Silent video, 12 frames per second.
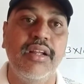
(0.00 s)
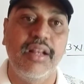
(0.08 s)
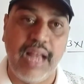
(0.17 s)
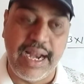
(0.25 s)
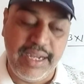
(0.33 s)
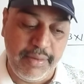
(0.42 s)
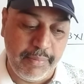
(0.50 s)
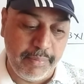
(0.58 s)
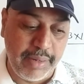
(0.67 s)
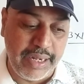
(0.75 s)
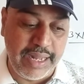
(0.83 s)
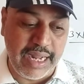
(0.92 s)
light,
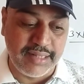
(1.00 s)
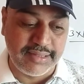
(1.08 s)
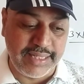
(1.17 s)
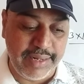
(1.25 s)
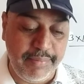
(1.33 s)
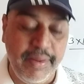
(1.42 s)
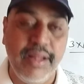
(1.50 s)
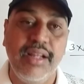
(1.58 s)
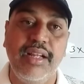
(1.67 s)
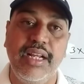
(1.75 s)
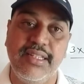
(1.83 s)
but they are same in